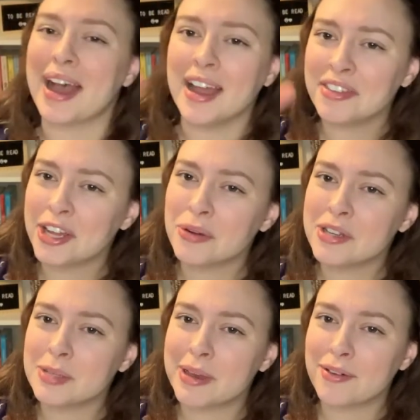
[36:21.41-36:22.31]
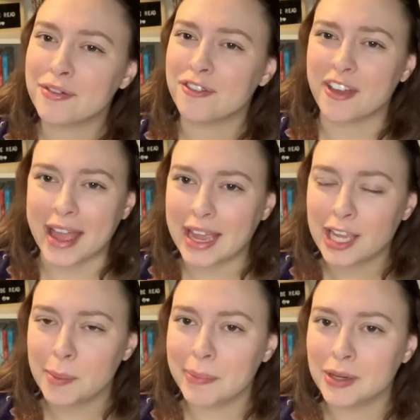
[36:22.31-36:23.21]
I thought it was about
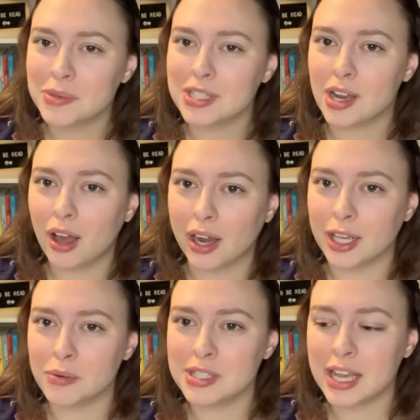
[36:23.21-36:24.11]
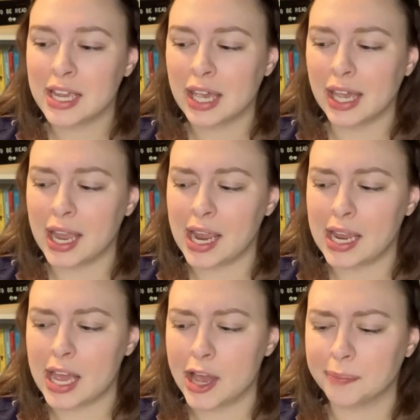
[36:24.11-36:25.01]
Faye, but it was not. It was like
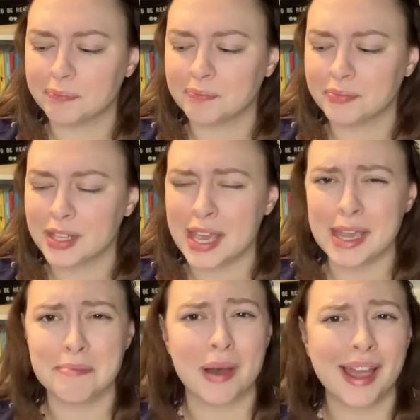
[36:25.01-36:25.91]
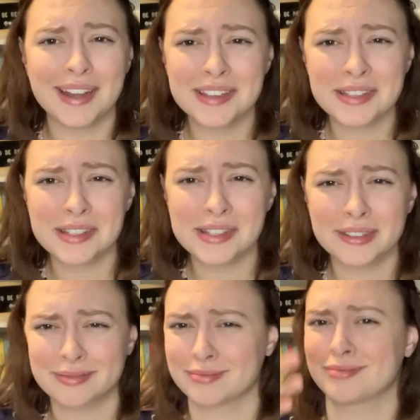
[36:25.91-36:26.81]
a King Midas
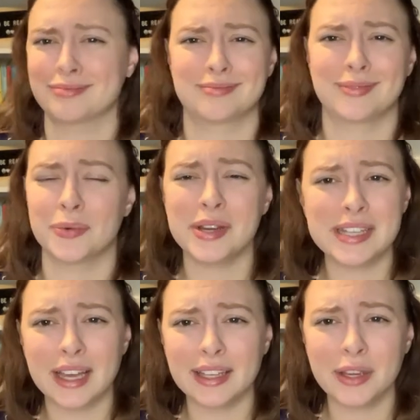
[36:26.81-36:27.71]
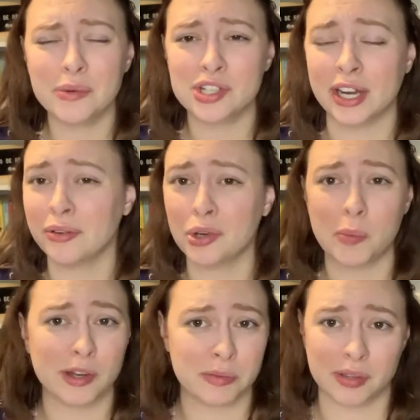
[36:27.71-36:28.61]
retelling, which I don't know
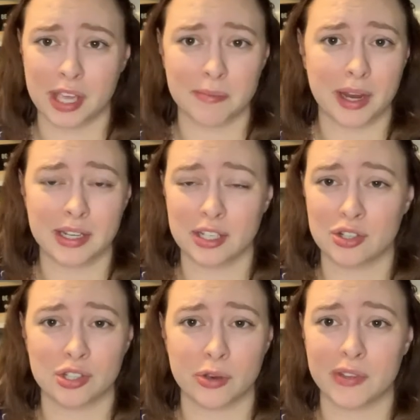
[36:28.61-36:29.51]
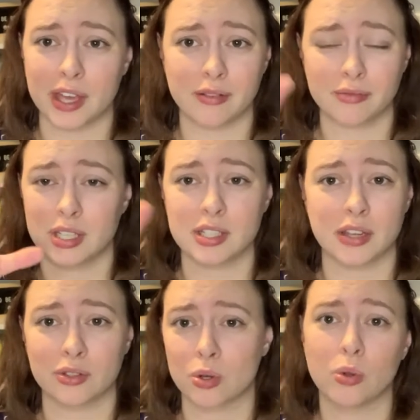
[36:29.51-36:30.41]
much about King Midas. I just know that he's
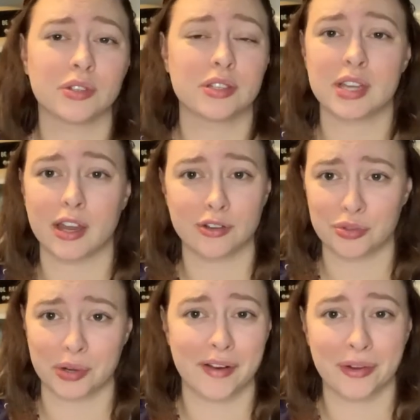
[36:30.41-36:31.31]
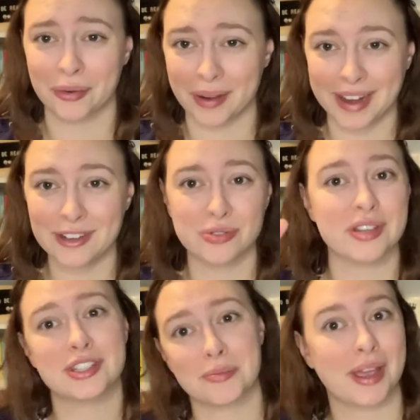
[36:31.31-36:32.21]
got the golden touch, whatever, right?
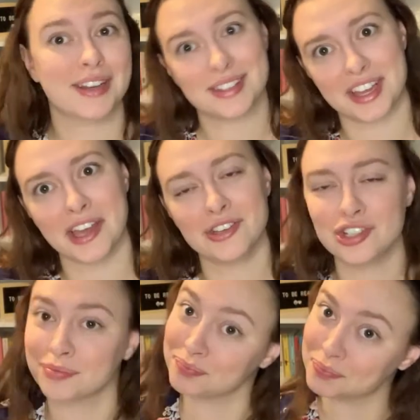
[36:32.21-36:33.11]
Trust the Midas touch.